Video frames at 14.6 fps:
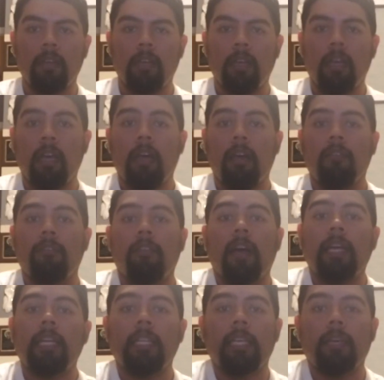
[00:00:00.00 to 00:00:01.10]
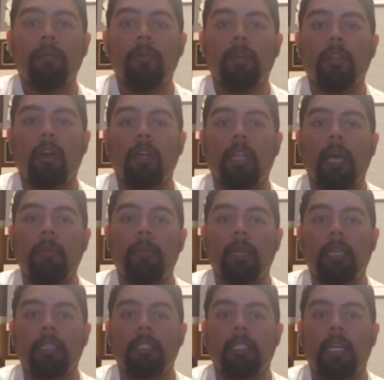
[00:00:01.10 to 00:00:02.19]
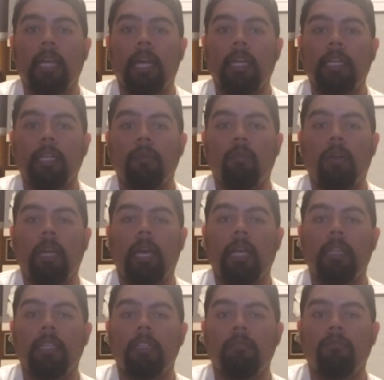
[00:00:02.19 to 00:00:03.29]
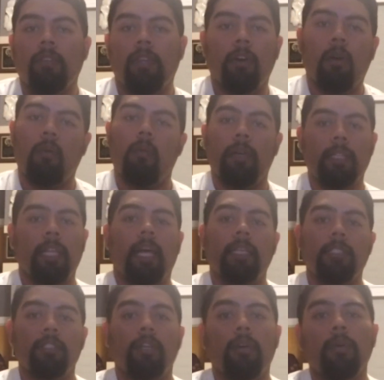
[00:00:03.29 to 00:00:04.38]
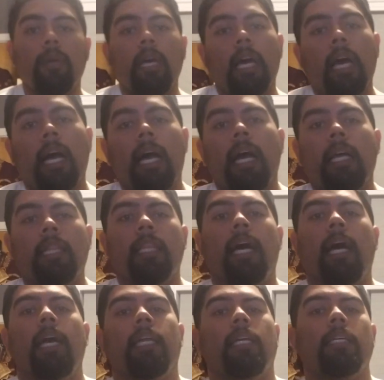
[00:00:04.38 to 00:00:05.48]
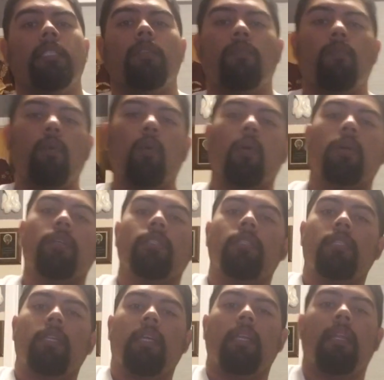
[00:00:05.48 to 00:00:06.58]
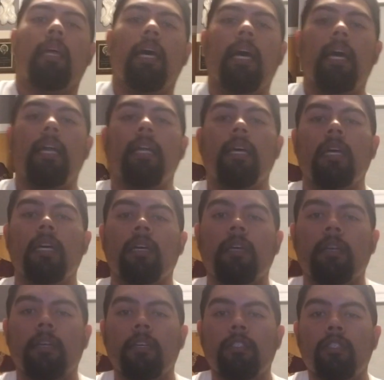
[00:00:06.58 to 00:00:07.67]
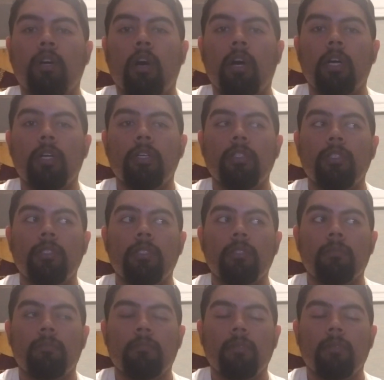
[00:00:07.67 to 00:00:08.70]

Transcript: Finally, with all that being said, I did want to end this video on one last note, and that is, of course, that guitars,